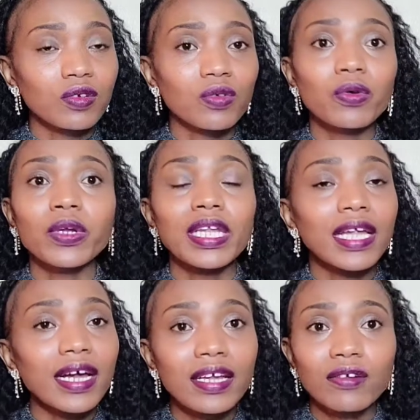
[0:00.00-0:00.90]

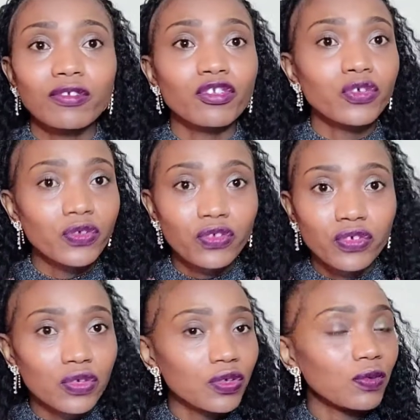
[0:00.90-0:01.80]
online, on
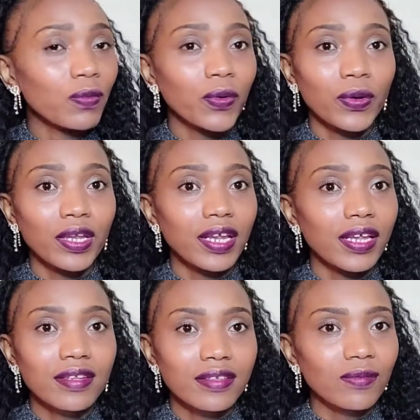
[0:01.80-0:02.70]
YouTube, on
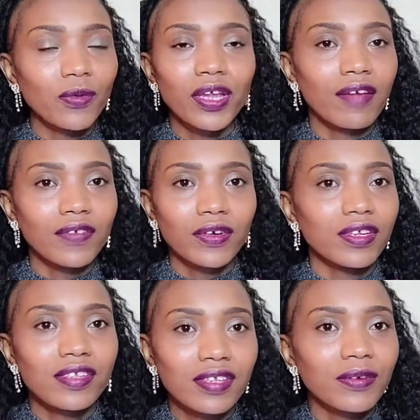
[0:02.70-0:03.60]
whatever,
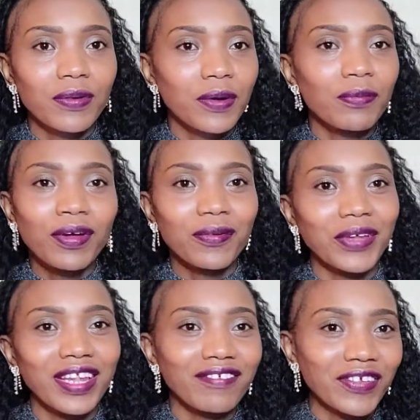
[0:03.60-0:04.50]
Instagram,
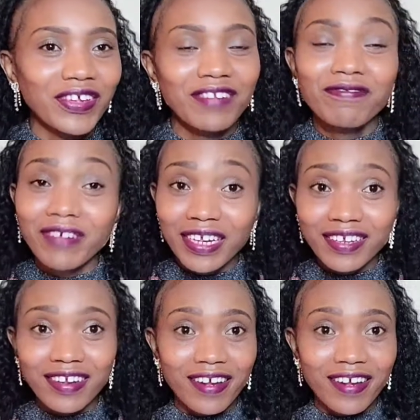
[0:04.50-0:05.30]
whenever you can find